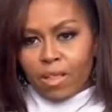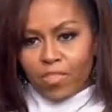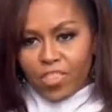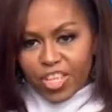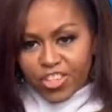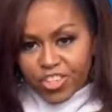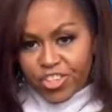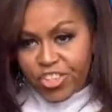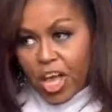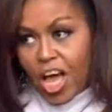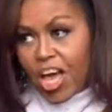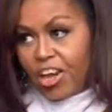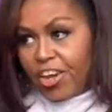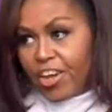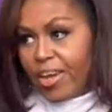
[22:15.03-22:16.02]
the
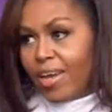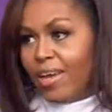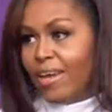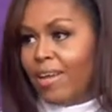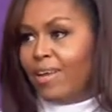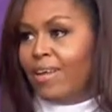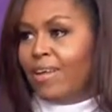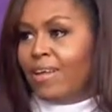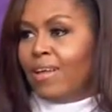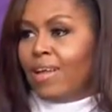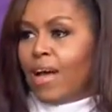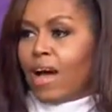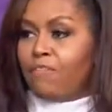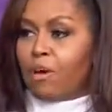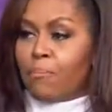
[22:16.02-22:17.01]
son
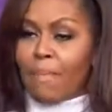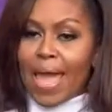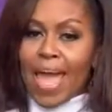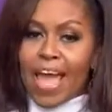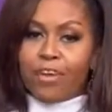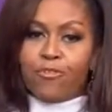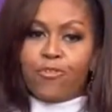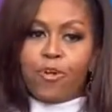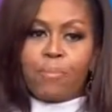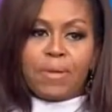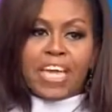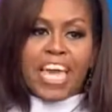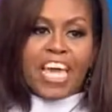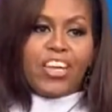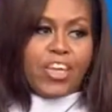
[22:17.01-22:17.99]
of a man from
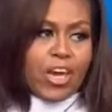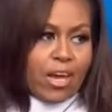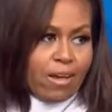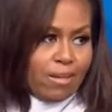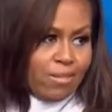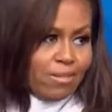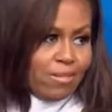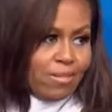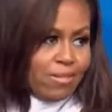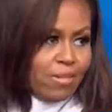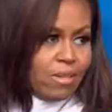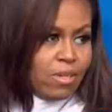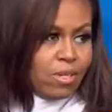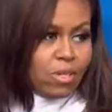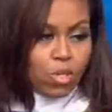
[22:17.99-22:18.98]
Kenya
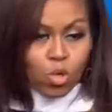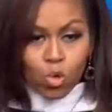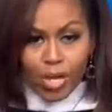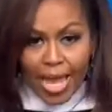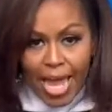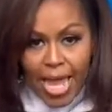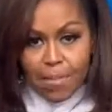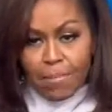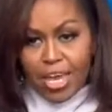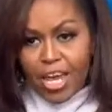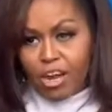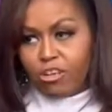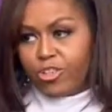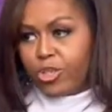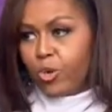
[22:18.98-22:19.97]
who came
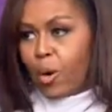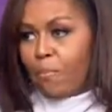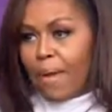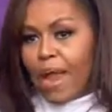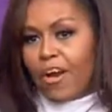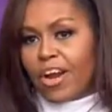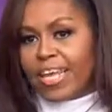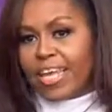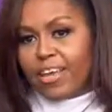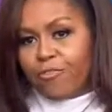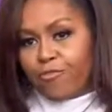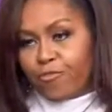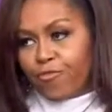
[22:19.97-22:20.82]
here to America